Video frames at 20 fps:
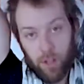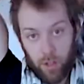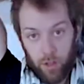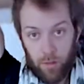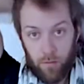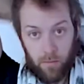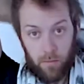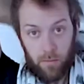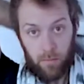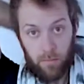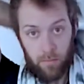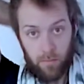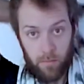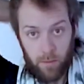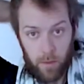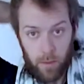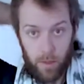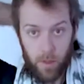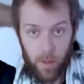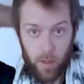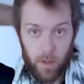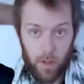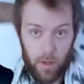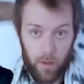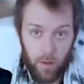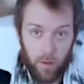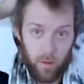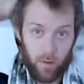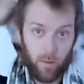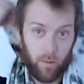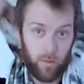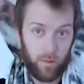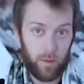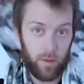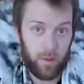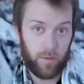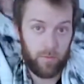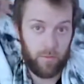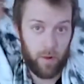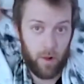you. We'll
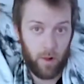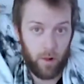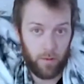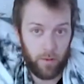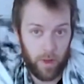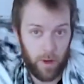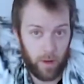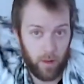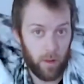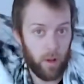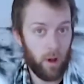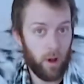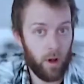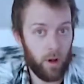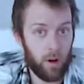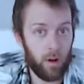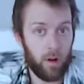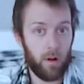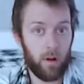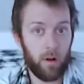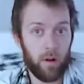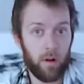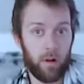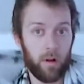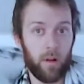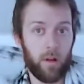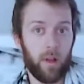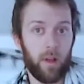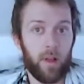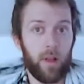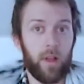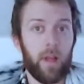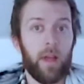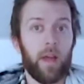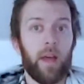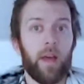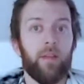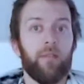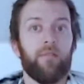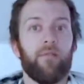just follow that along
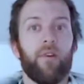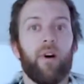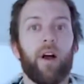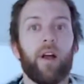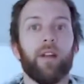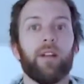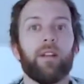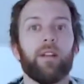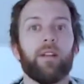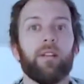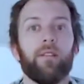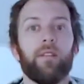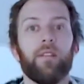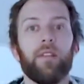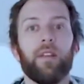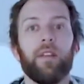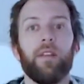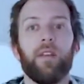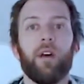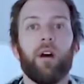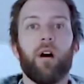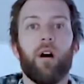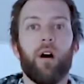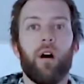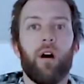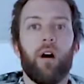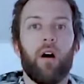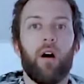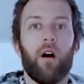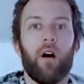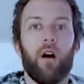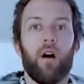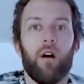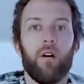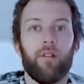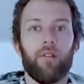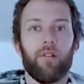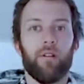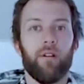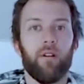and find the
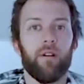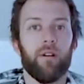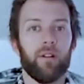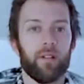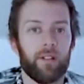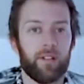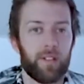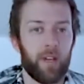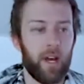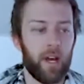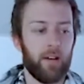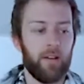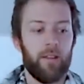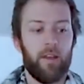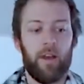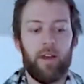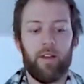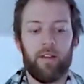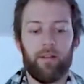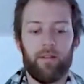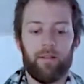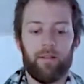other side of that.